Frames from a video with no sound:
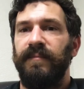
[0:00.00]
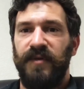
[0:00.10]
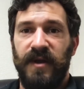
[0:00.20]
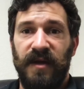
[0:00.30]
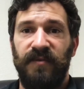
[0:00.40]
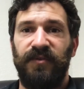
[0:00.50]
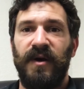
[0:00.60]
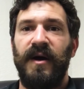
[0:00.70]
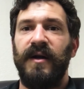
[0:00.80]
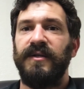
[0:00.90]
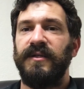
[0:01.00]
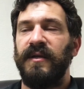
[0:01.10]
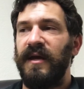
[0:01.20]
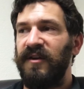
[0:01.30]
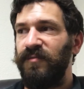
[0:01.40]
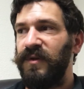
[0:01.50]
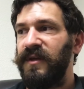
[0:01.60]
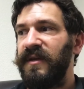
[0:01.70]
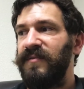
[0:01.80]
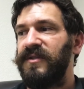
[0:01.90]
the negative thoughts, the negative
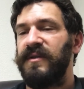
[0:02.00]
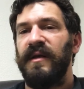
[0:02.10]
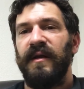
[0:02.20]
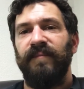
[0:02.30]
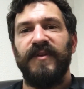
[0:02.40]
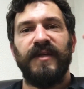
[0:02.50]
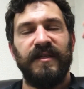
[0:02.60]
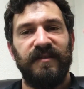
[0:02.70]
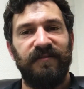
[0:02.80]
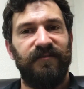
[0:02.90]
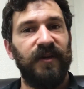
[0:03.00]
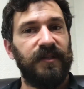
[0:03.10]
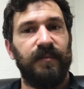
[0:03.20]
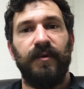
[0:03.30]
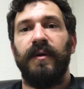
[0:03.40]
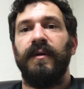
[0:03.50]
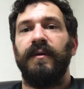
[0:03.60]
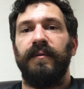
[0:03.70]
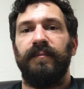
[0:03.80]
beliefs, the sense of victimhood.